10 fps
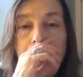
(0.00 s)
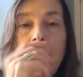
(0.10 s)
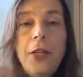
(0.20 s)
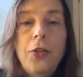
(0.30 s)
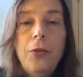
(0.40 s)

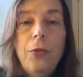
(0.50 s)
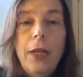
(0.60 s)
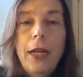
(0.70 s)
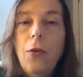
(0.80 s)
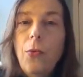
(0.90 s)
they do
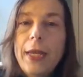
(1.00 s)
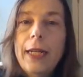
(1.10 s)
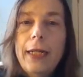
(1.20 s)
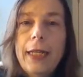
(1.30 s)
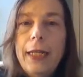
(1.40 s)
like a
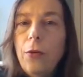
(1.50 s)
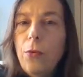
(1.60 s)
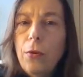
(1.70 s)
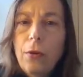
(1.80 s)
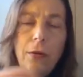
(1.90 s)
weekly
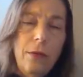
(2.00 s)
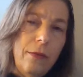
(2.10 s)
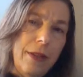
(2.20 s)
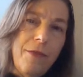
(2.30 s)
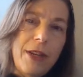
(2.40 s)
or
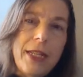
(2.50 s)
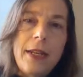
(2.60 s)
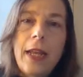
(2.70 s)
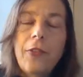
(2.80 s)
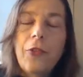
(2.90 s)
every
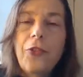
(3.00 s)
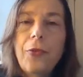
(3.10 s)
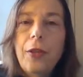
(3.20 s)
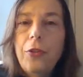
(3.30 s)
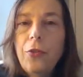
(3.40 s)
10 days or
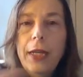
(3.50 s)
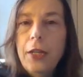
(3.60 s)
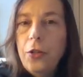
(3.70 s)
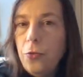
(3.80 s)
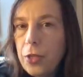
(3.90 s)
so, they'll do
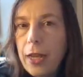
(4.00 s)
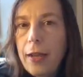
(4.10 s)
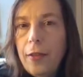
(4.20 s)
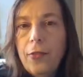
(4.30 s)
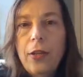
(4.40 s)
like a
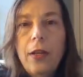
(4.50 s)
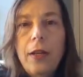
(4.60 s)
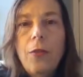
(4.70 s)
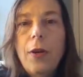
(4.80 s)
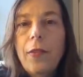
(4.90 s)
newscast,
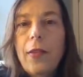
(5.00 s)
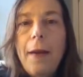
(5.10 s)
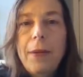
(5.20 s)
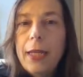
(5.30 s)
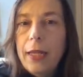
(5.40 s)
what's
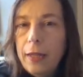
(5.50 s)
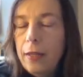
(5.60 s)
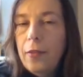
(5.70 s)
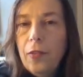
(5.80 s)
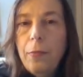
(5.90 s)
happening
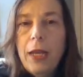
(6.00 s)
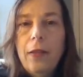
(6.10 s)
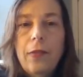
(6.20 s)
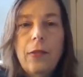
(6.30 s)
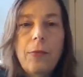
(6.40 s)
in the
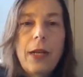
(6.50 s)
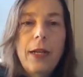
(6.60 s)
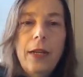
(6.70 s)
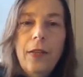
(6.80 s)
space, right?